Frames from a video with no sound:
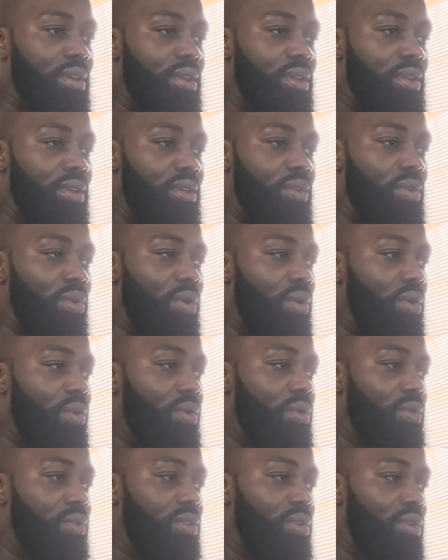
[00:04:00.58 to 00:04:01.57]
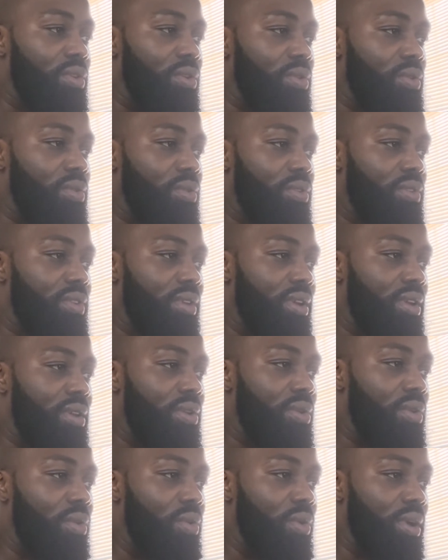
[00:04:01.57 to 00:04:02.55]
You hold your new
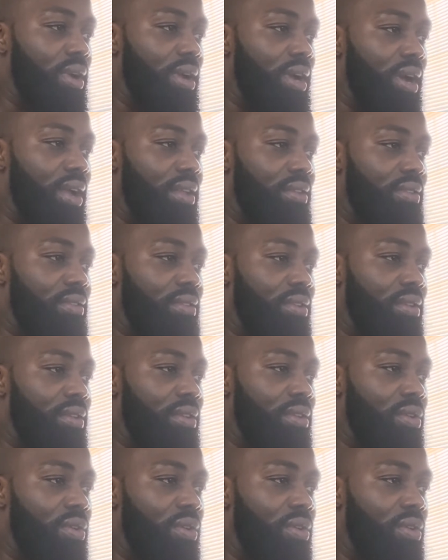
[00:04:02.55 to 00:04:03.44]
son or godson